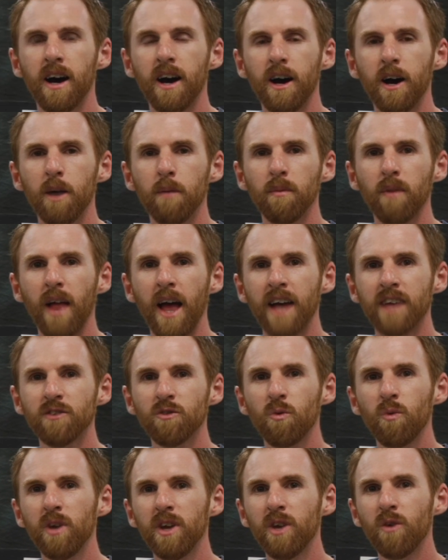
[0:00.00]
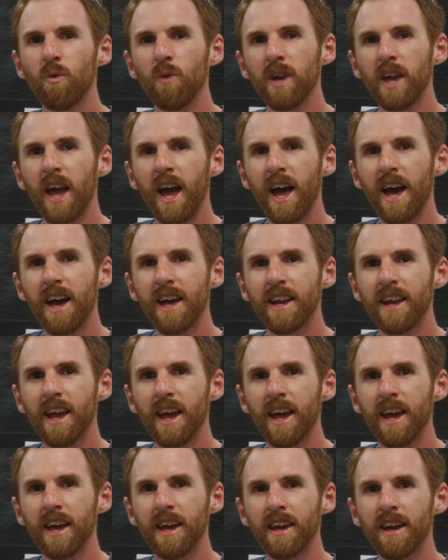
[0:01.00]
Last week we had
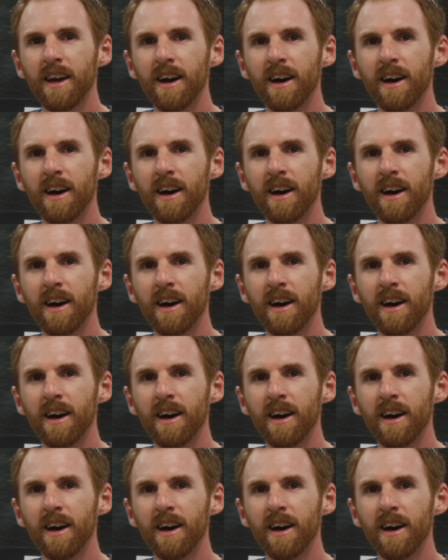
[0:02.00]
we